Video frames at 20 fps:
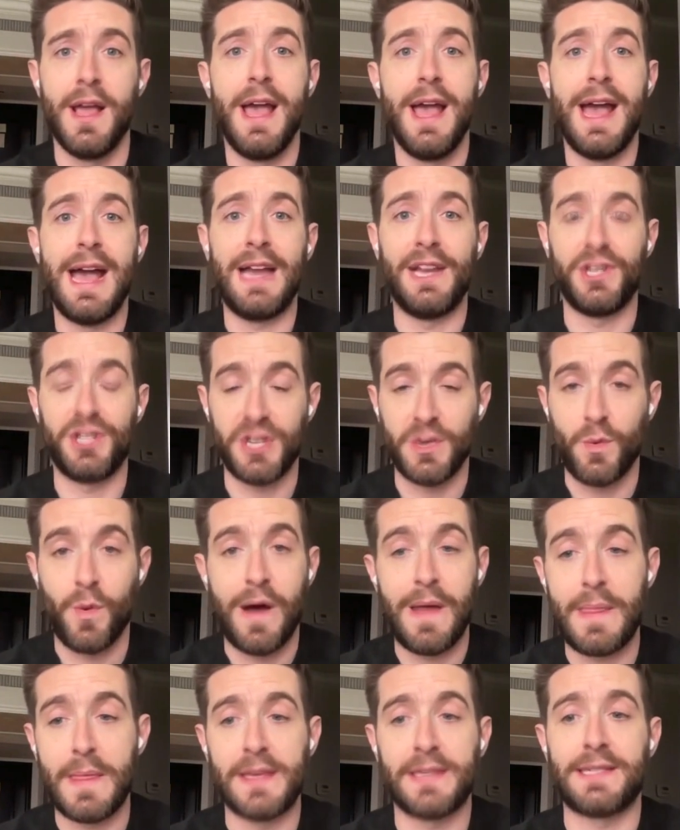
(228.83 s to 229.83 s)
and she
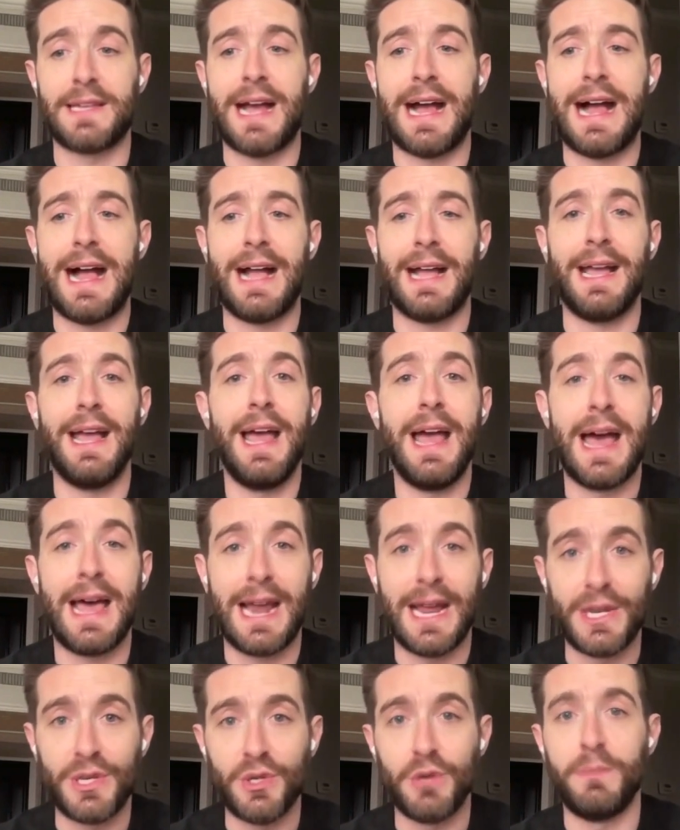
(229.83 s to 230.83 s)
won the SAG, and
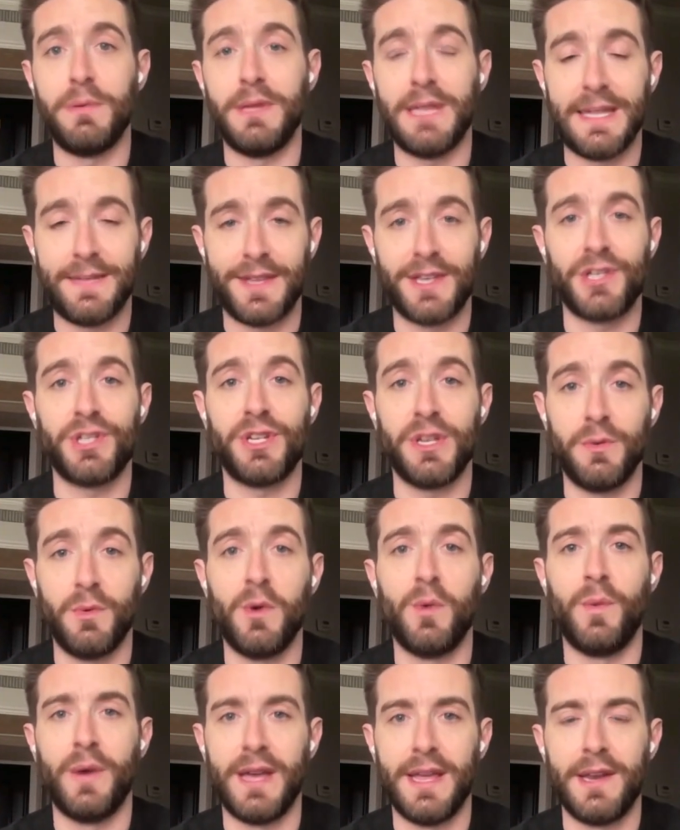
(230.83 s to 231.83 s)
I do believe that she
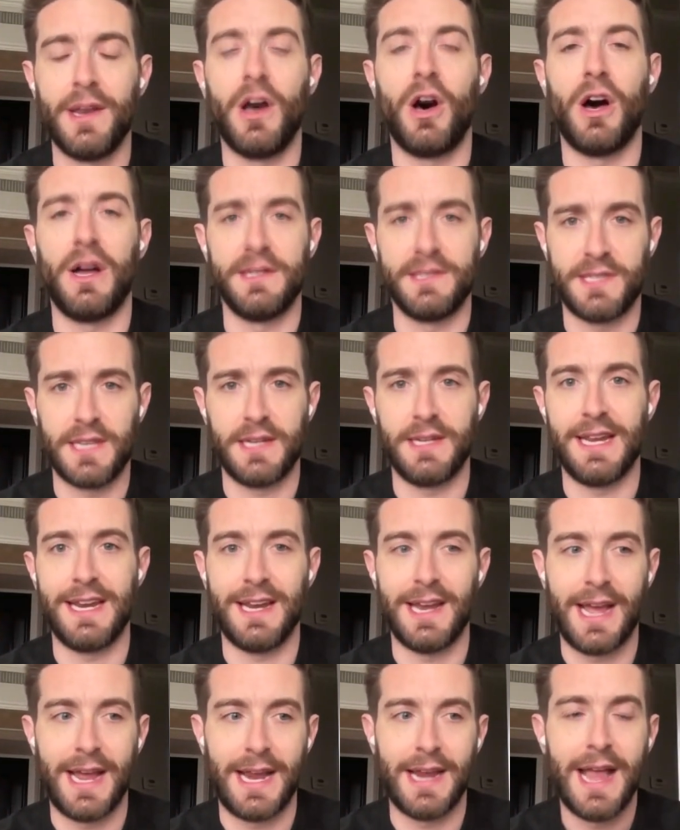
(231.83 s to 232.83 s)
will win on Sunday
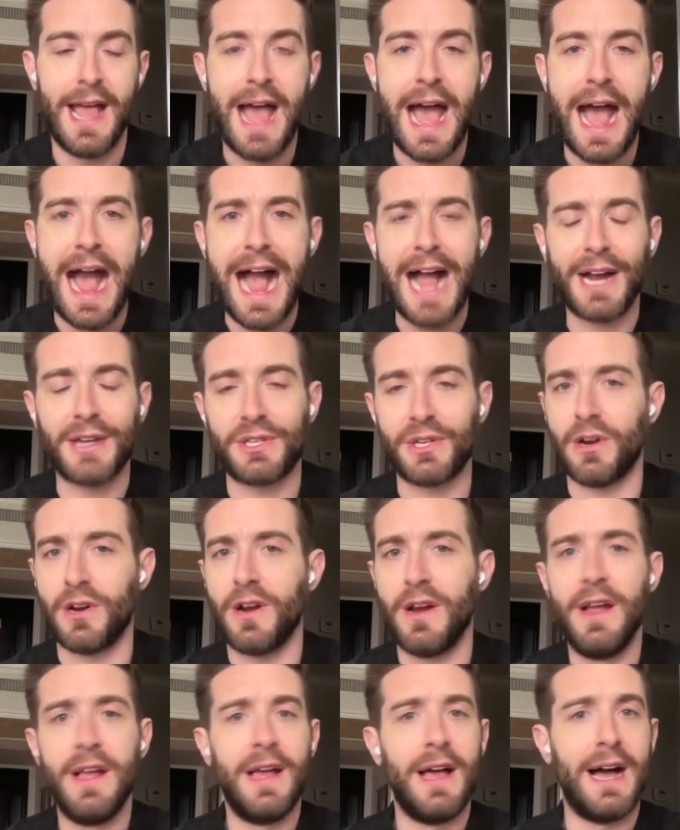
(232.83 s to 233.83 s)
night.
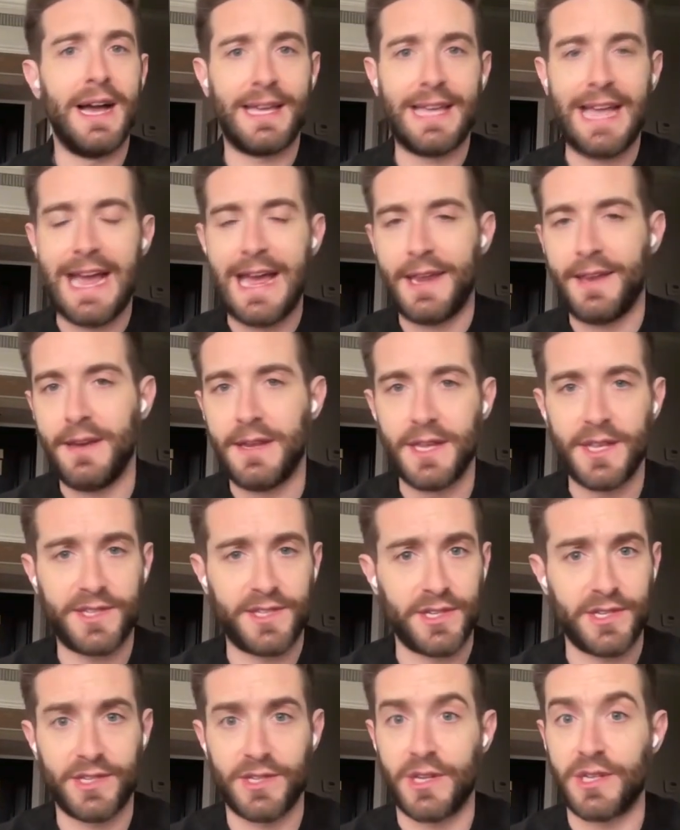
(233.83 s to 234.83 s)
Actor, again, this
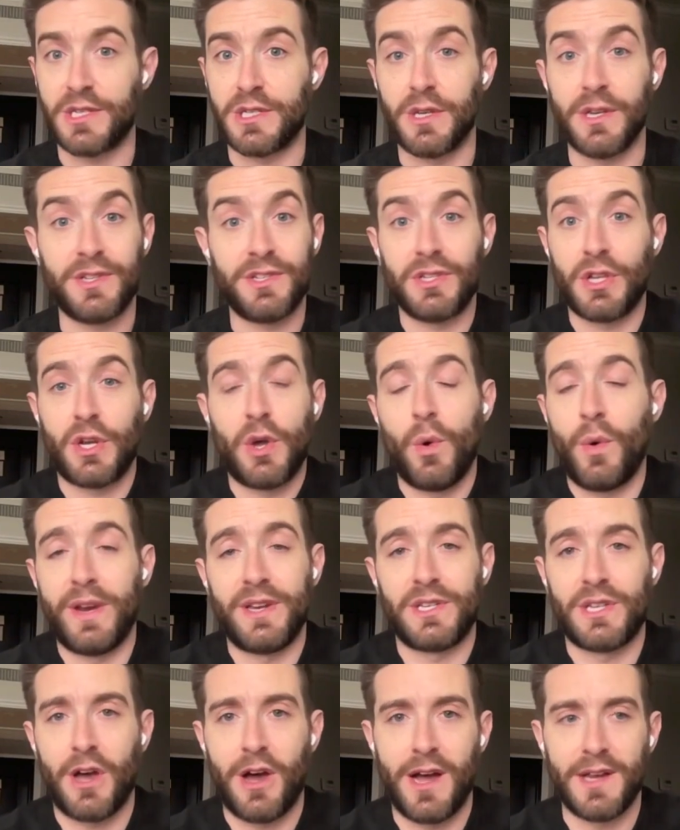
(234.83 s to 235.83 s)
is a this is a
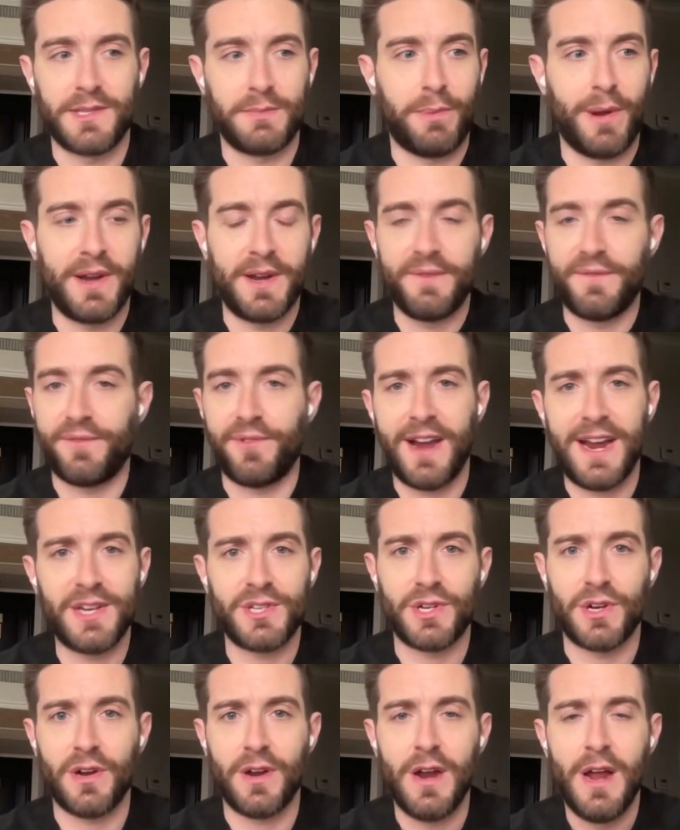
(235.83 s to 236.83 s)
coin toss. Brendan
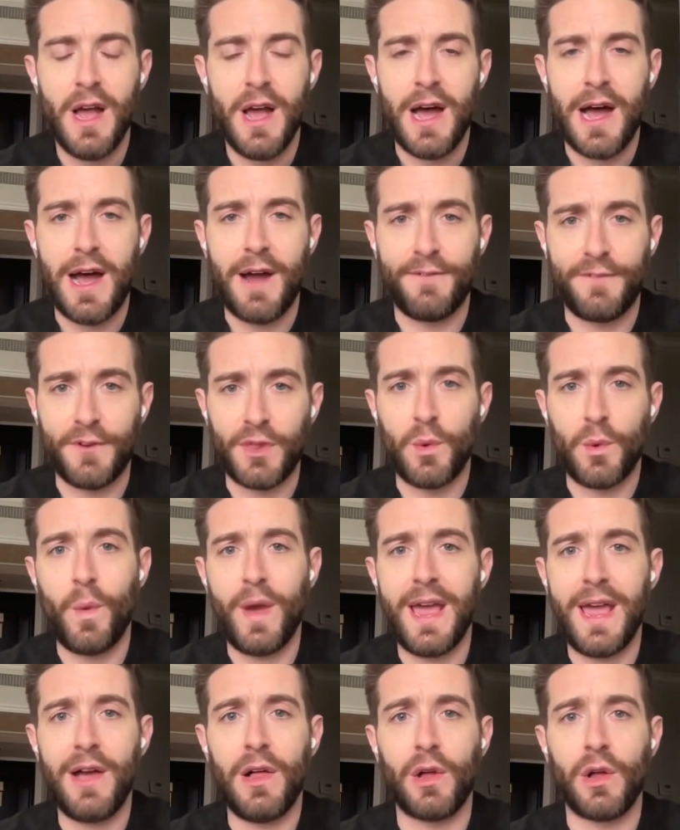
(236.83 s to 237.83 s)
Fraser uh, for the
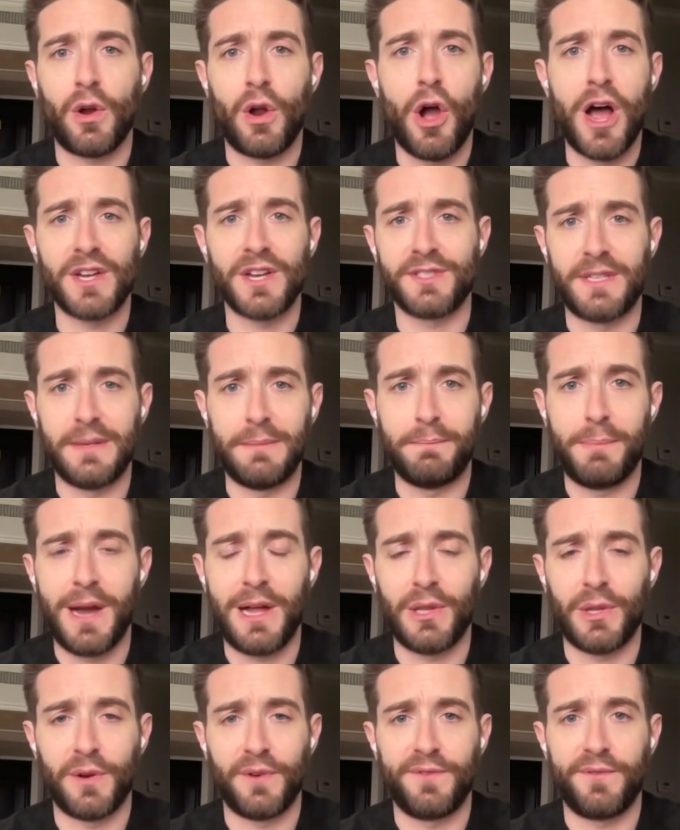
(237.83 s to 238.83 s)
Whale or Austin
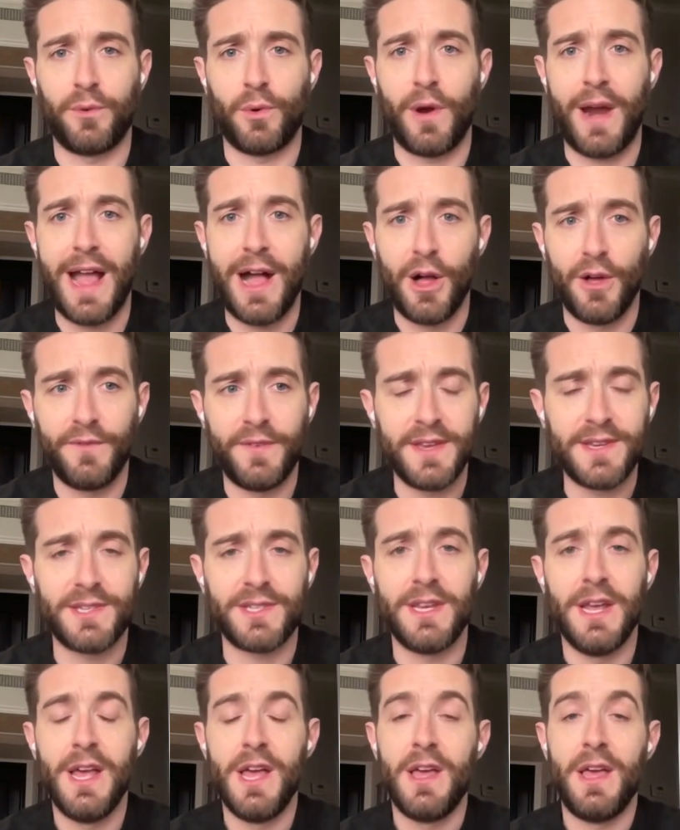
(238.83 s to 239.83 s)
Butler for
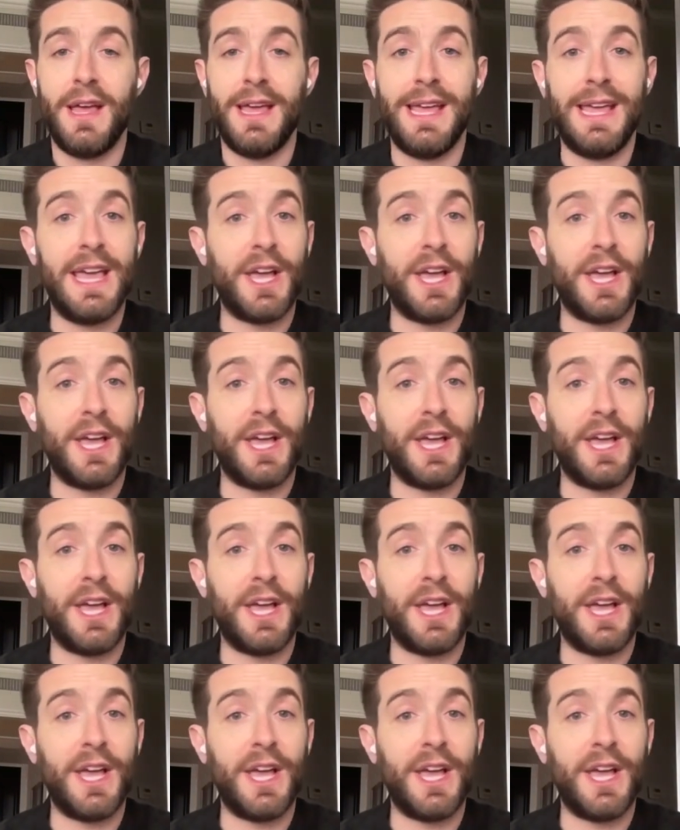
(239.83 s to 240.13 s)
Elvis. It